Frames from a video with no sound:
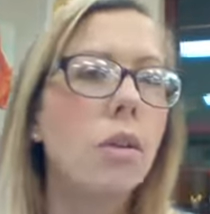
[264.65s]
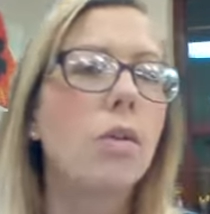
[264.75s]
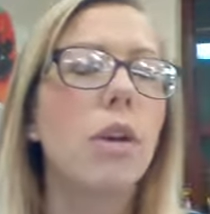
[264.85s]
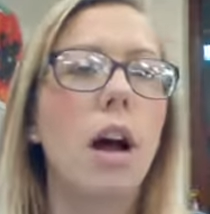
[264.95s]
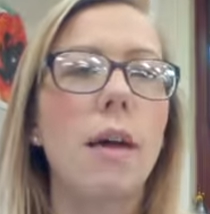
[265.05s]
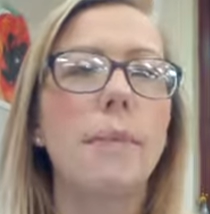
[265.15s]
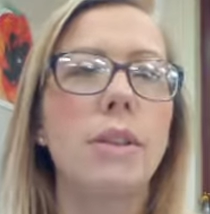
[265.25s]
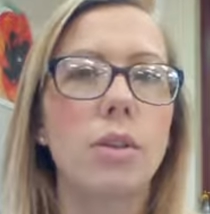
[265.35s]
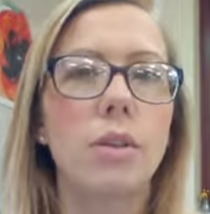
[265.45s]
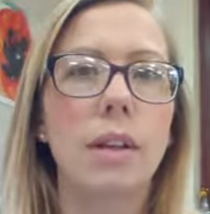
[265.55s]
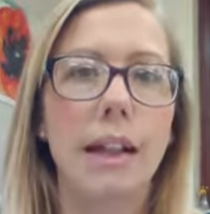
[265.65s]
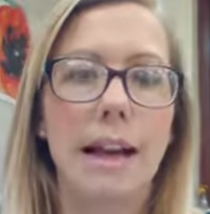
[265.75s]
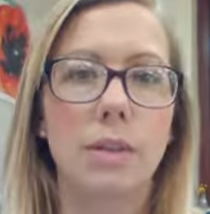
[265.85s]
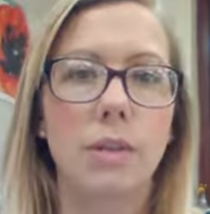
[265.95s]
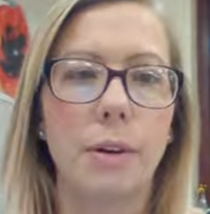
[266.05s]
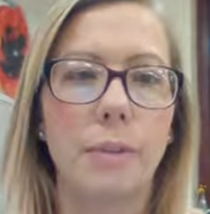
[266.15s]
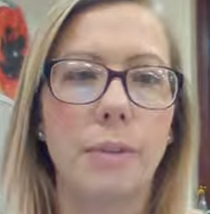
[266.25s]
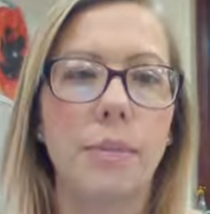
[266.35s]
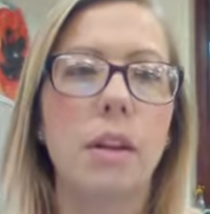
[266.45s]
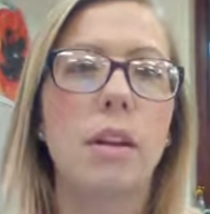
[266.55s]
you come into the
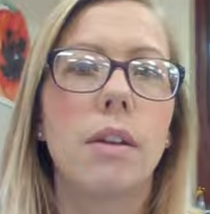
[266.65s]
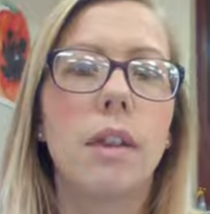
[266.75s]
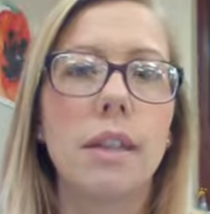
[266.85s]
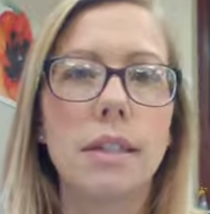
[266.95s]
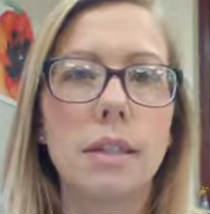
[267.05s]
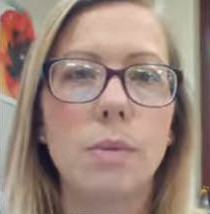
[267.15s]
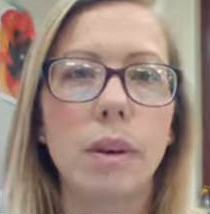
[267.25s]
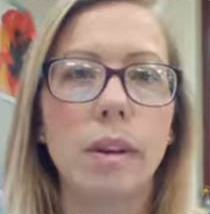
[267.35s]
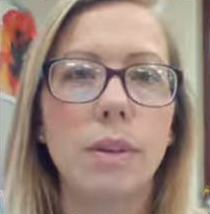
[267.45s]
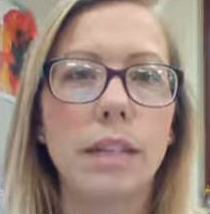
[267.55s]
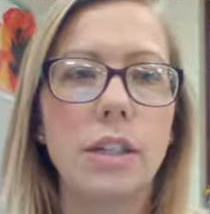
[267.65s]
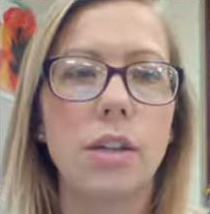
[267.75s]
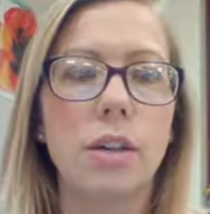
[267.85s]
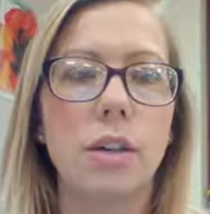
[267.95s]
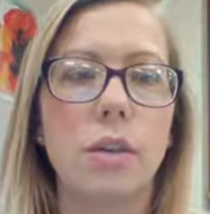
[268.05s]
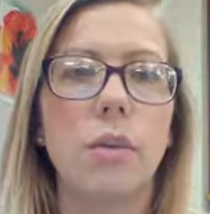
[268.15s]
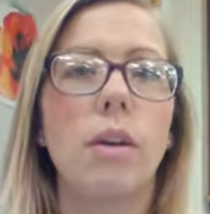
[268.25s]
classroom, this is what you need to do.